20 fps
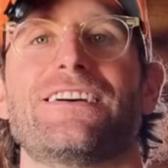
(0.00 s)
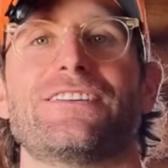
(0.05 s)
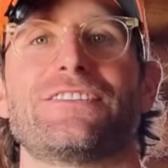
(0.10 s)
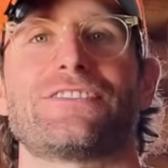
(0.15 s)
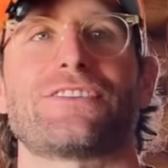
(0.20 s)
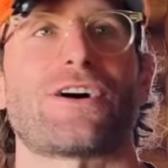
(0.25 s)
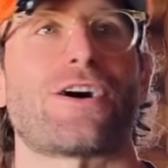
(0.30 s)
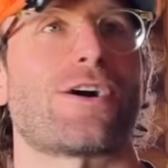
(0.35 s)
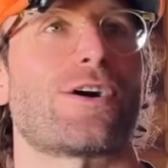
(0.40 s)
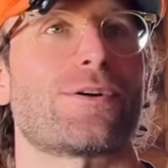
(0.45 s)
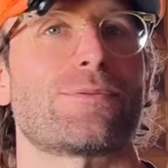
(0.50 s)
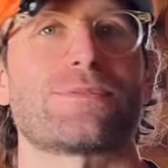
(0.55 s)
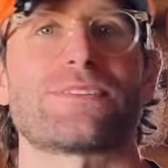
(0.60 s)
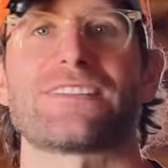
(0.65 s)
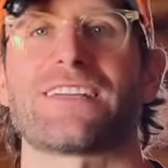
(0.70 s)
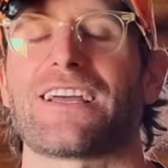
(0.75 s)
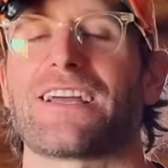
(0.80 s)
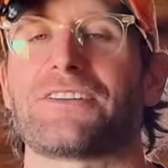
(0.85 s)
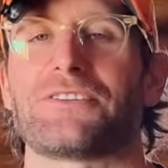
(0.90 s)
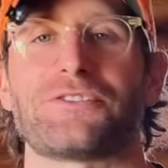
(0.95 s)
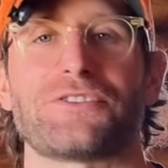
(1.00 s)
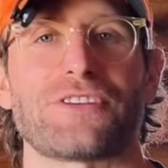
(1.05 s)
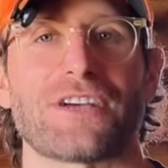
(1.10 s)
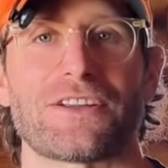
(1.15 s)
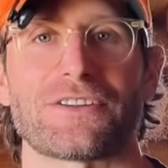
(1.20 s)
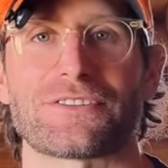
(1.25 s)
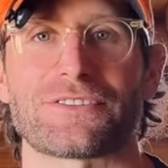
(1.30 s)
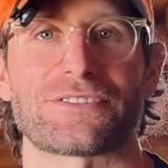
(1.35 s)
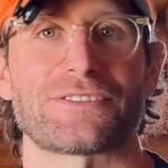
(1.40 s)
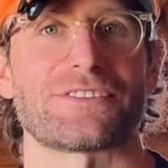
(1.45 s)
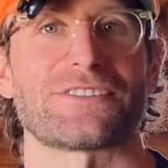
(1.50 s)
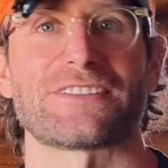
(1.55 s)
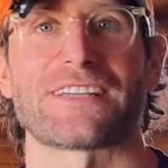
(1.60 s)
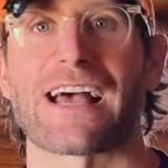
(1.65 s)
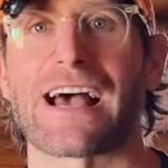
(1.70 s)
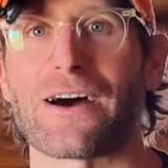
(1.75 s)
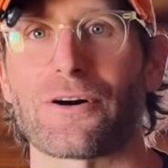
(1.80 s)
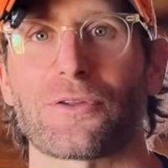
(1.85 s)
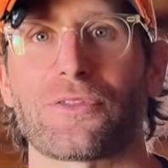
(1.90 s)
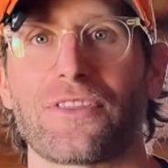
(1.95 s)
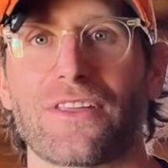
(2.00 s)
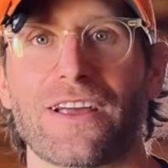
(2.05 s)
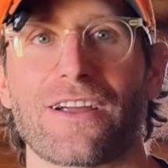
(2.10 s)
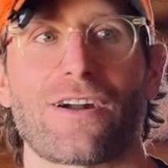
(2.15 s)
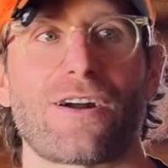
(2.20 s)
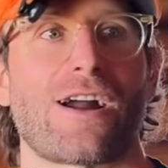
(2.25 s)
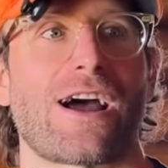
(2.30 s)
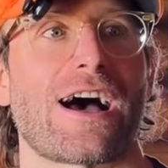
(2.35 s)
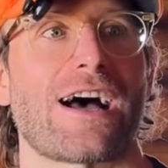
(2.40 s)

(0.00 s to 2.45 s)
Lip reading: tarps and shelters out there.